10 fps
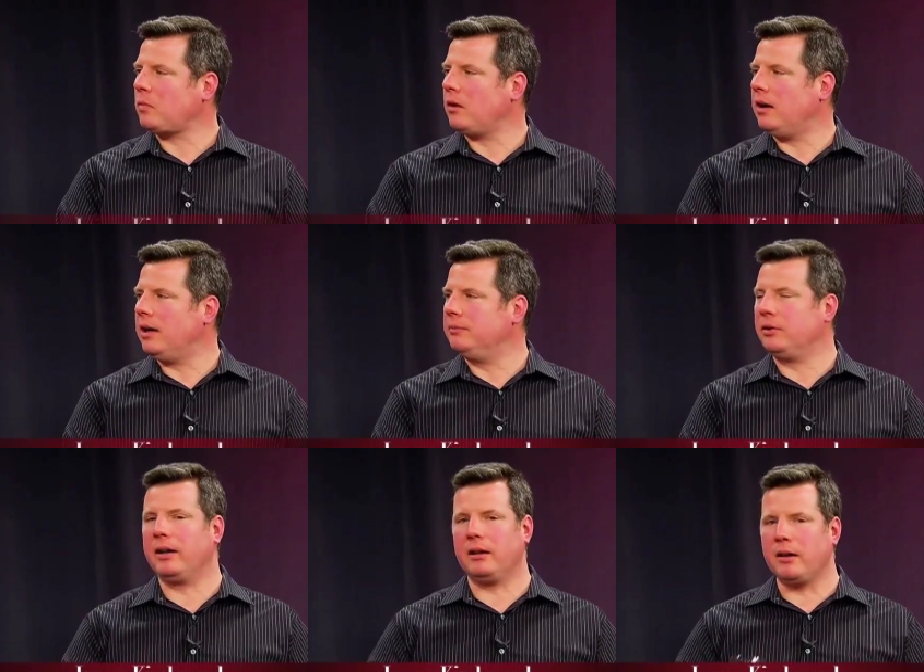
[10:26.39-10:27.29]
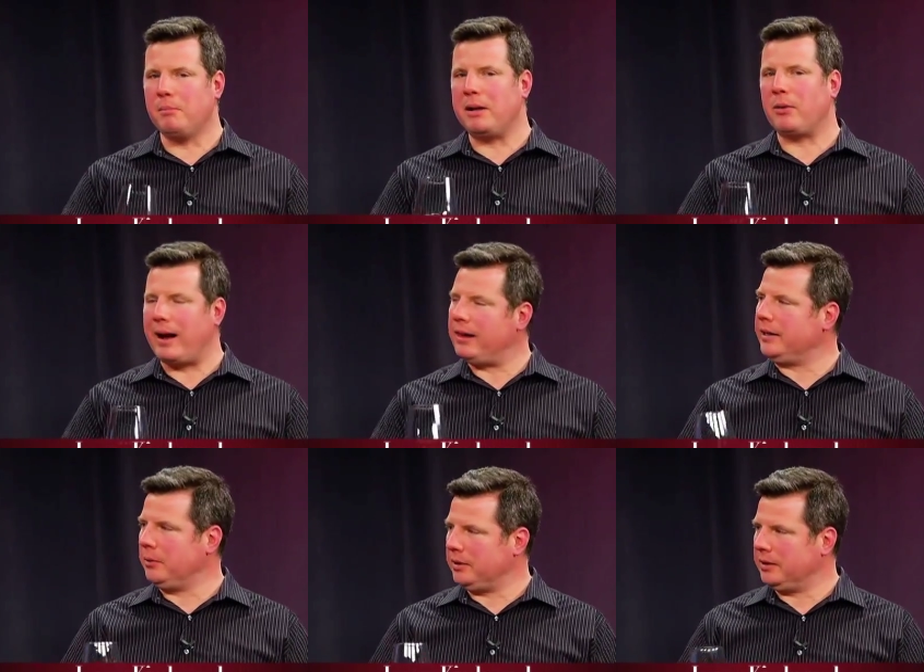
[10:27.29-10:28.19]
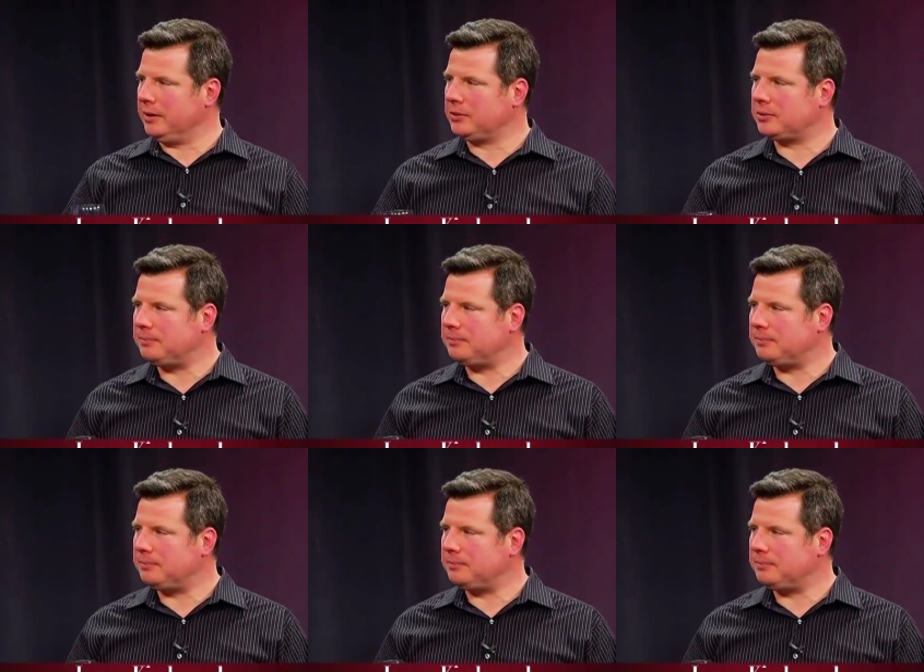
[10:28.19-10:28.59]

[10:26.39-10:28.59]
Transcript: Um, you get a little minerality with this,